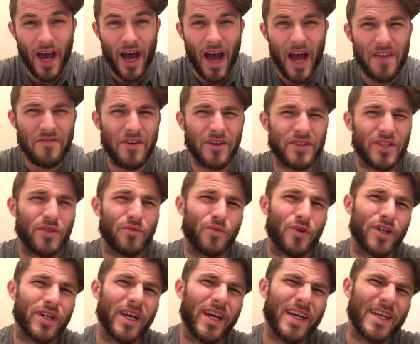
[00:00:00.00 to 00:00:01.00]
I felt it
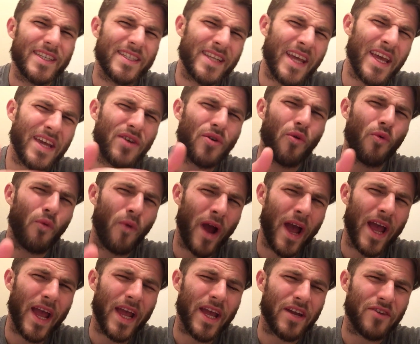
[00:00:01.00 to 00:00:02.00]
would take
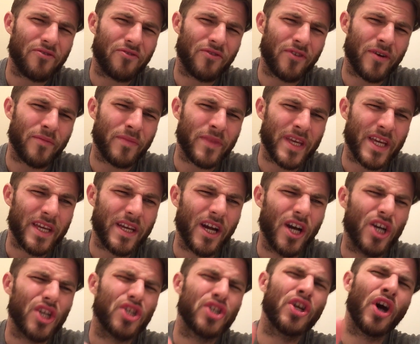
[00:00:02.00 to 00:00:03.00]
away from the
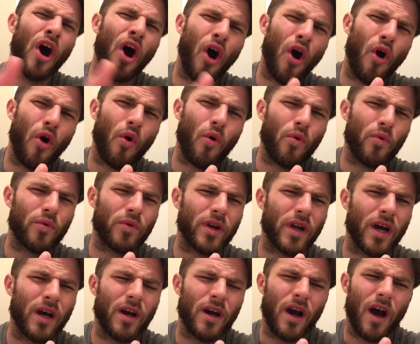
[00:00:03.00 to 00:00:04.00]
tone
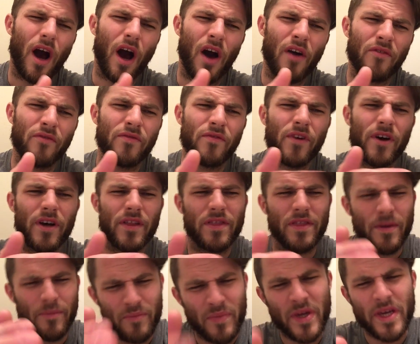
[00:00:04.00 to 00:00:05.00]
of
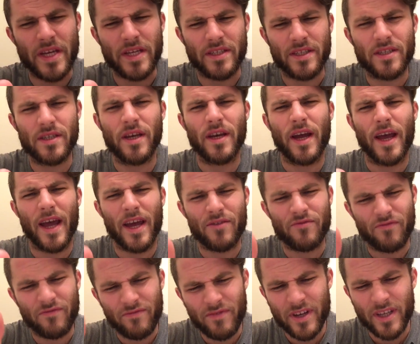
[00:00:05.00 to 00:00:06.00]
the piece
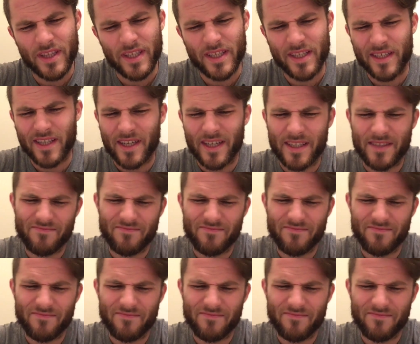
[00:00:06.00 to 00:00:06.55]
and really